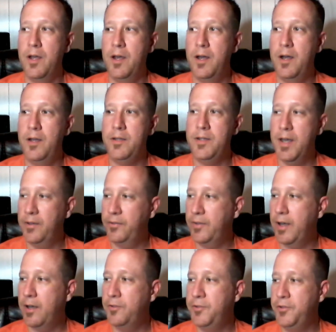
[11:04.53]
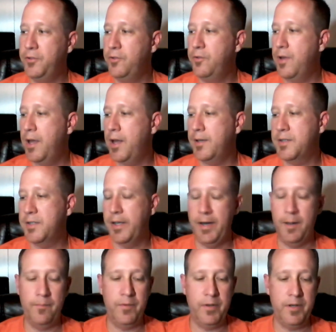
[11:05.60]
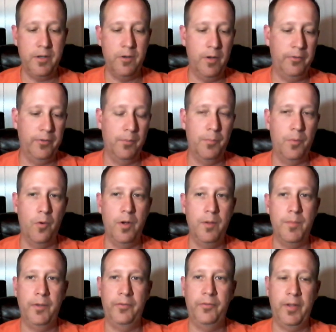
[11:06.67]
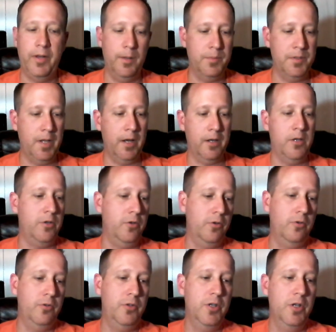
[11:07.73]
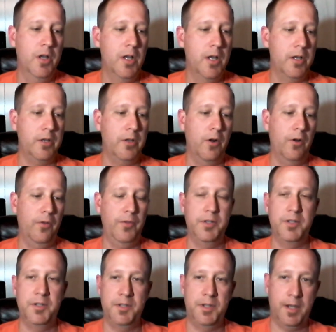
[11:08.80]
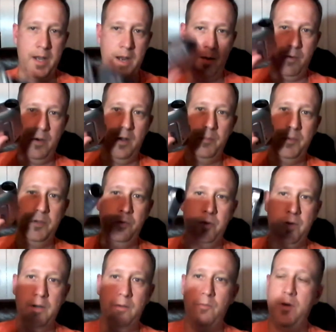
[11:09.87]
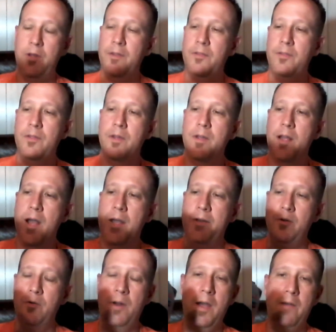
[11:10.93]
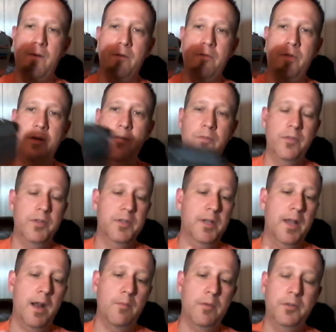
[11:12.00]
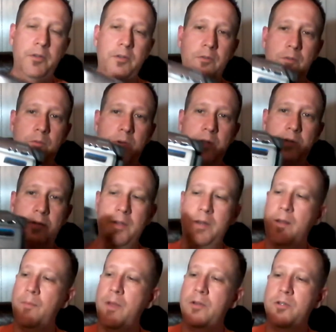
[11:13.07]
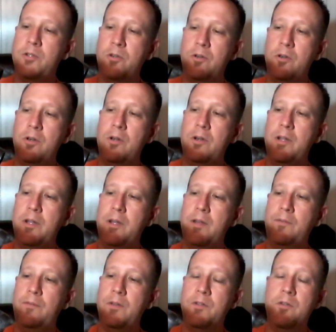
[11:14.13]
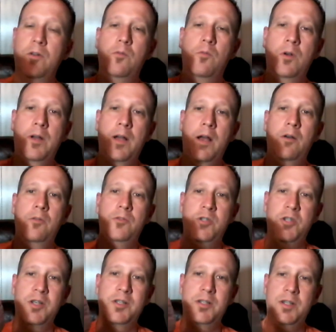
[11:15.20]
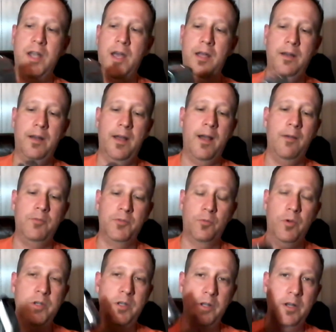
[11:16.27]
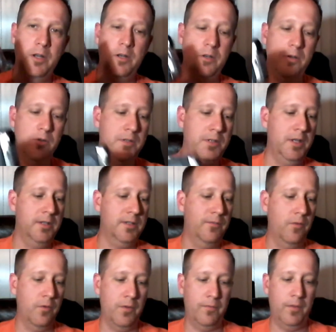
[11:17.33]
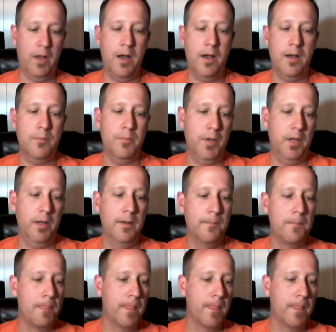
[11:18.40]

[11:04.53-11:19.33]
yes, I'll do a setup video at some point. My setup's not huge. This is the camera I'll be doing it with. I don't have everything for this camera to do it with, and I'm not sure if it's going to work out just yet. I was originally going to use this for the vlog, but